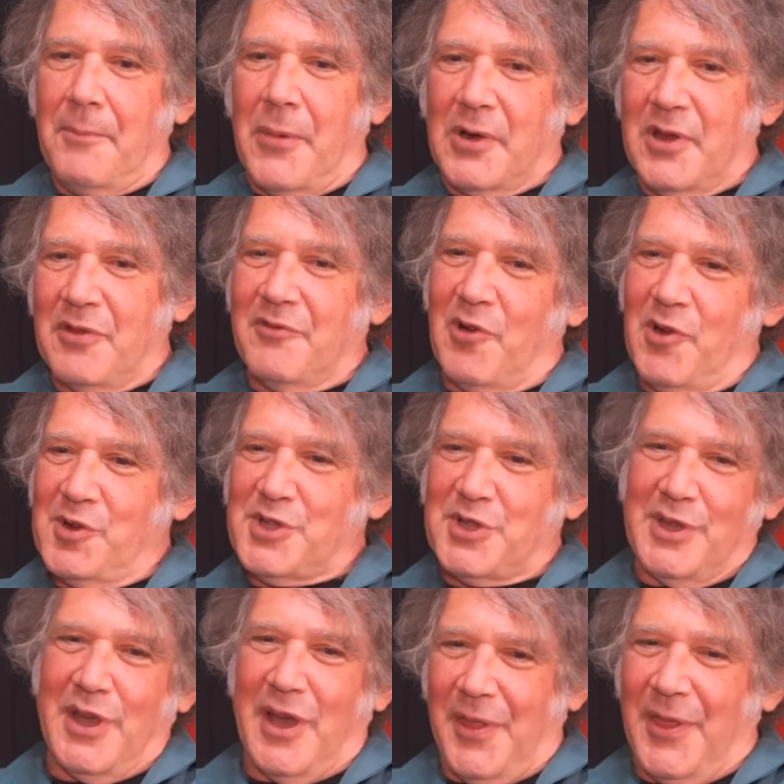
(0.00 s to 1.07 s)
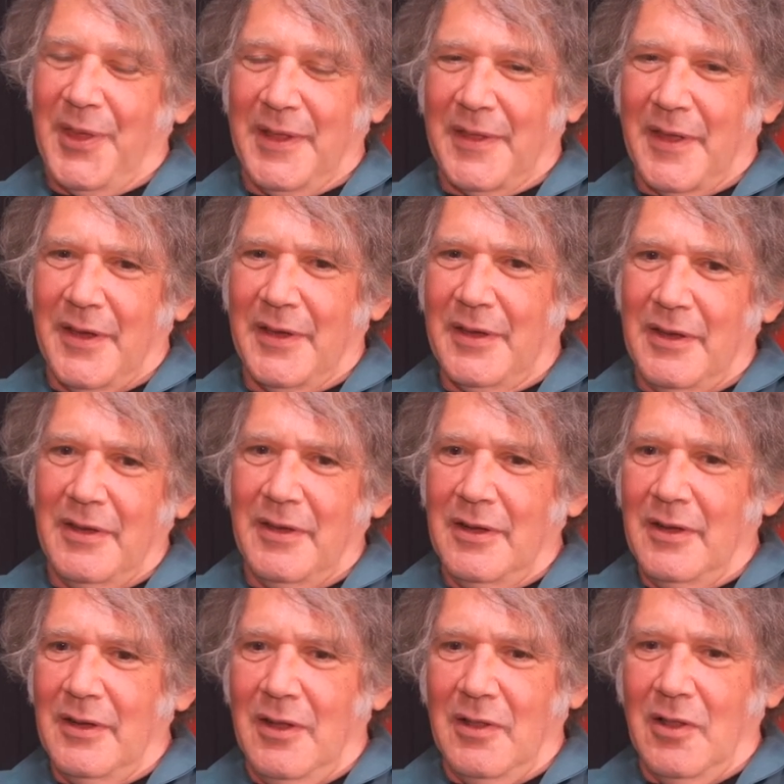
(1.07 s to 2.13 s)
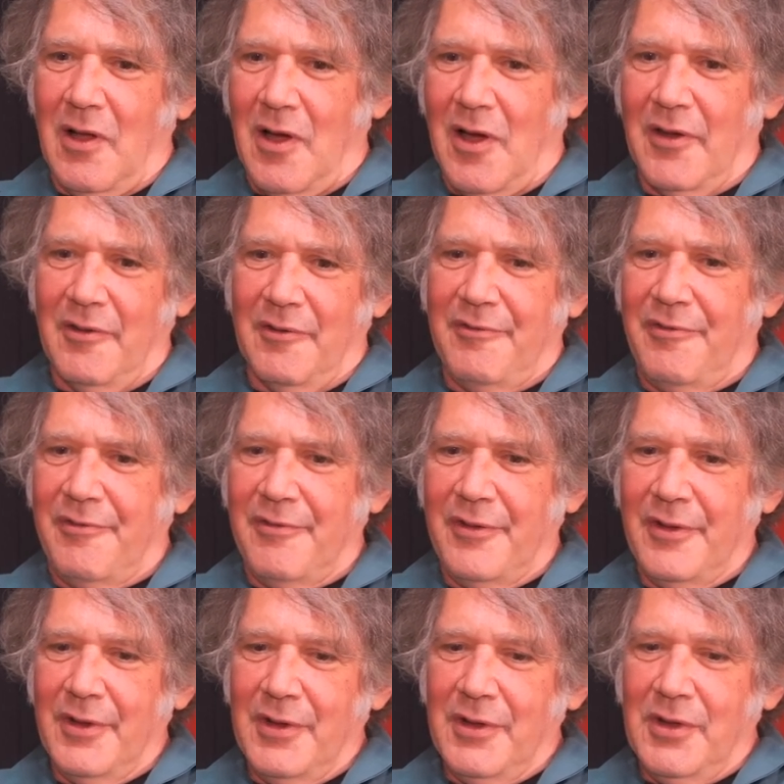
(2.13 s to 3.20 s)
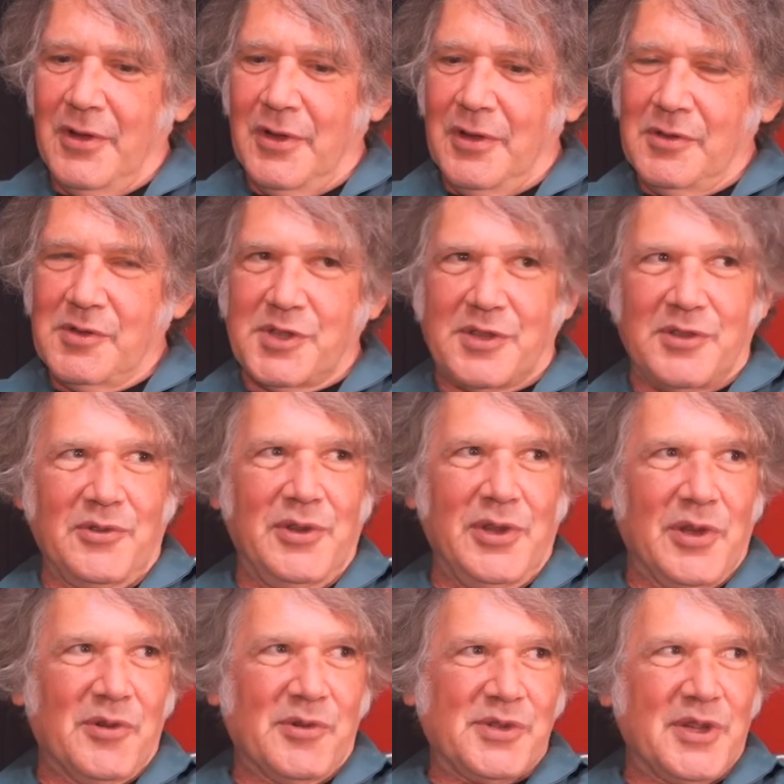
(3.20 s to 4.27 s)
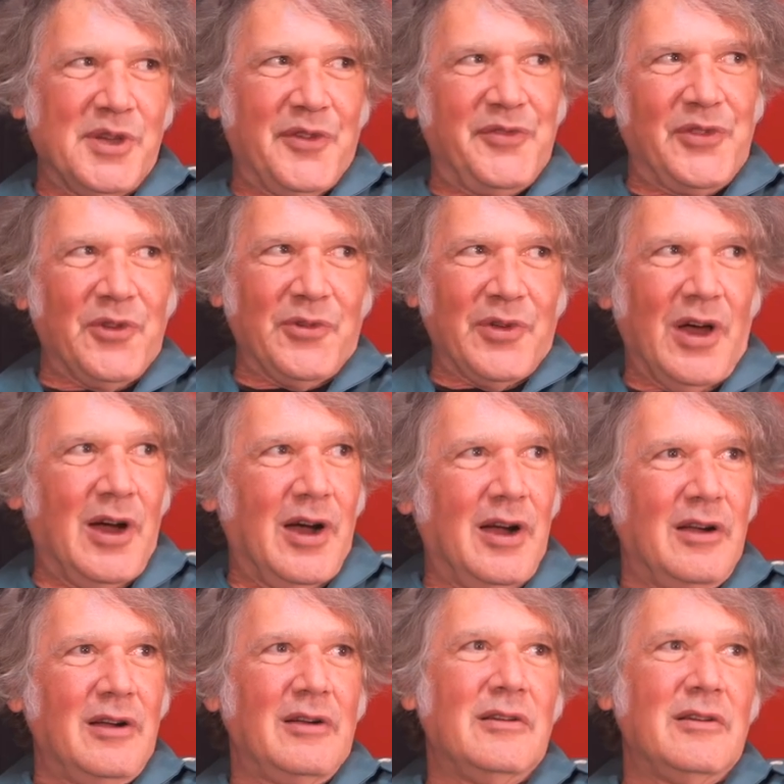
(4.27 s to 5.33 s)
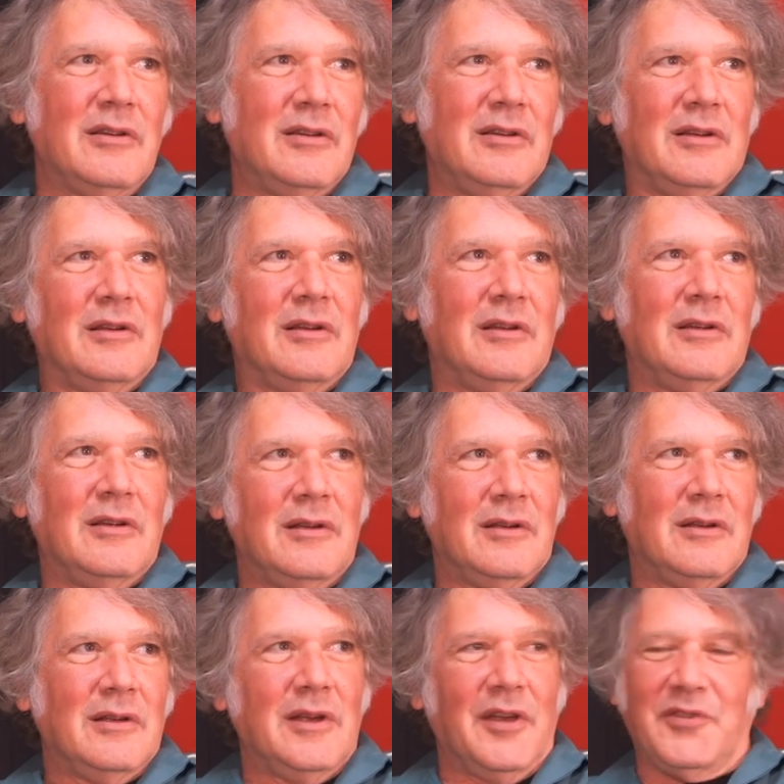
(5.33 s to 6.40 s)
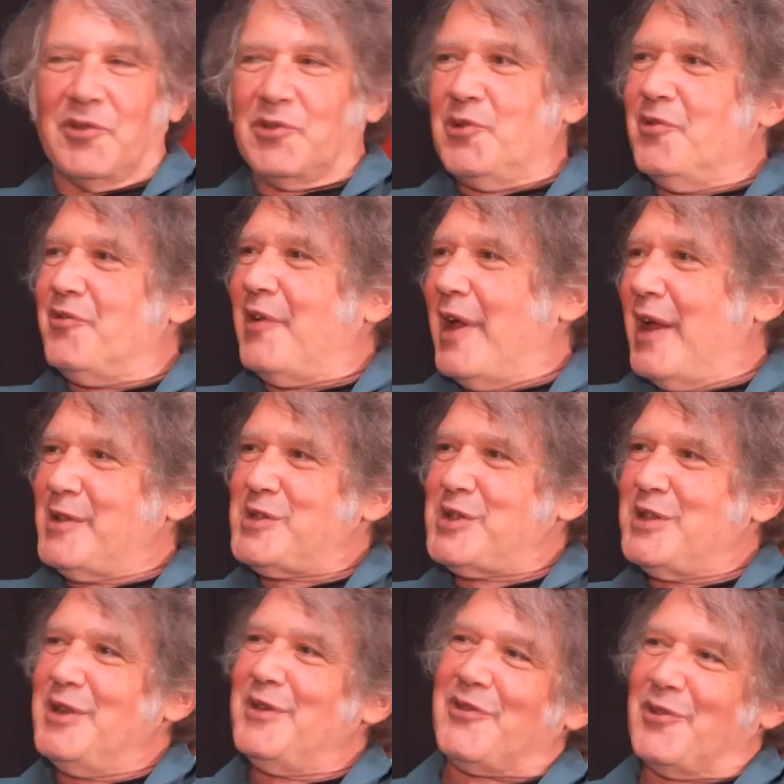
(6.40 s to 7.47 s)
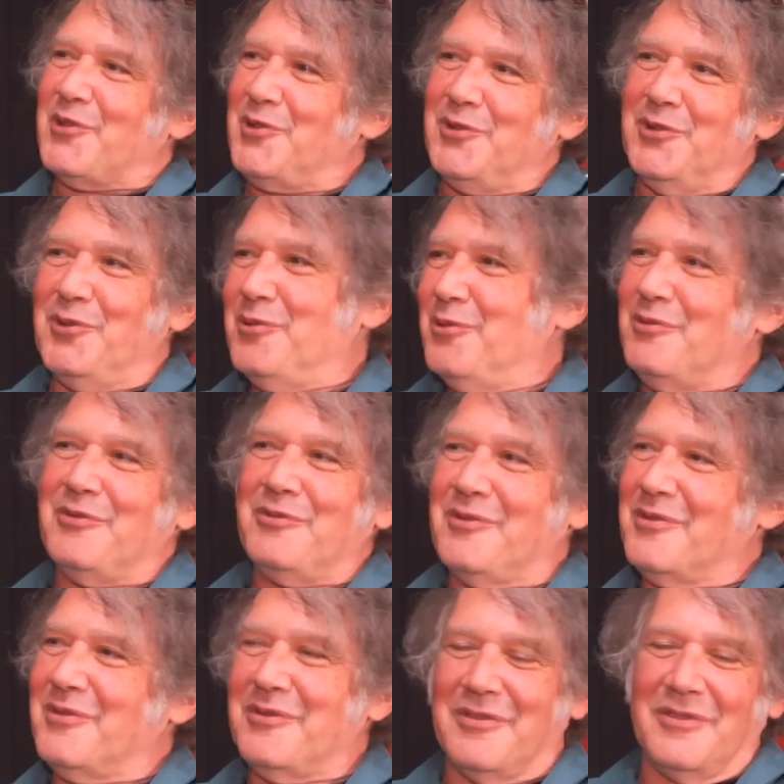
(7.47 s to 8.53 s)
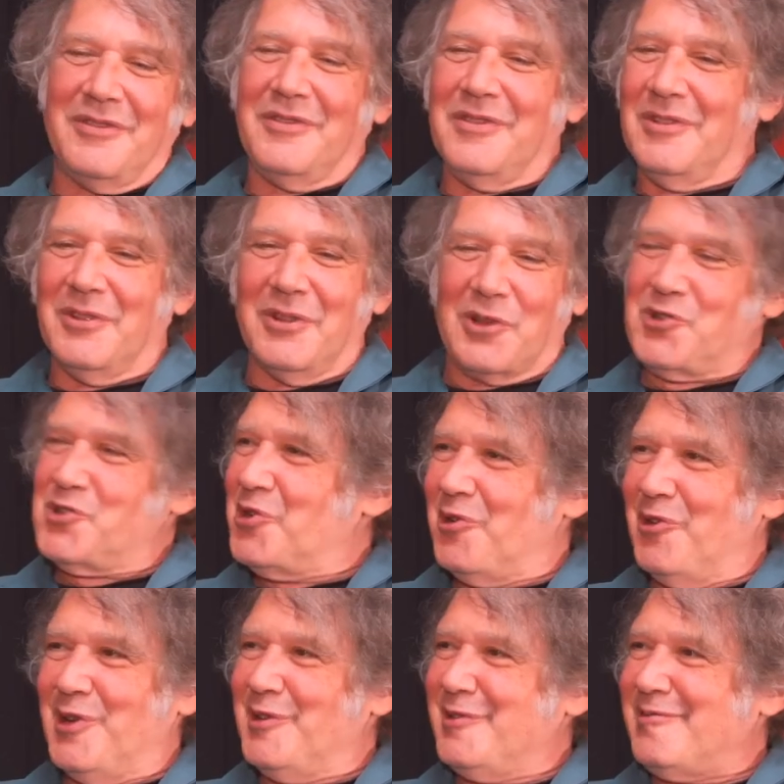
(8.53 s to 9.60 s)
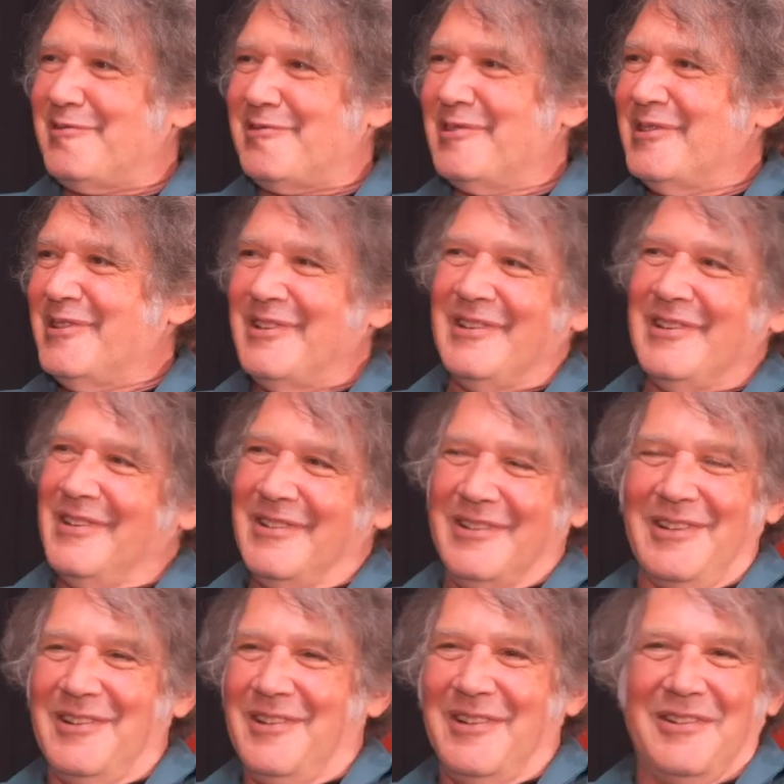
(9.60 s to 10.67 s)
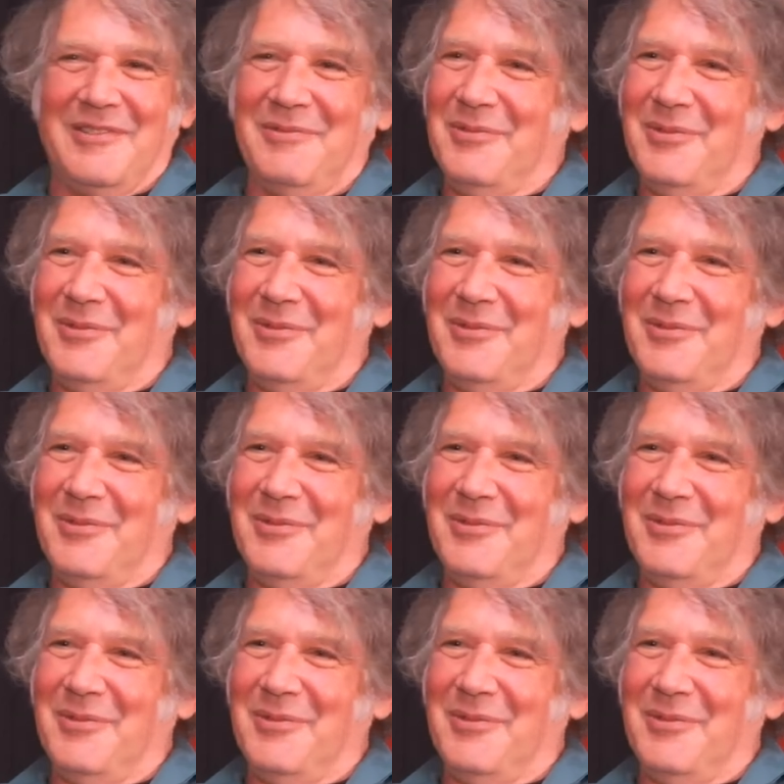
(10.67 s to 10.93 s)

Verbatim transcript: but conversely, I think that a lot of studios, if they're not, if they're too fancy, if they're too hmm. luxurious, uh,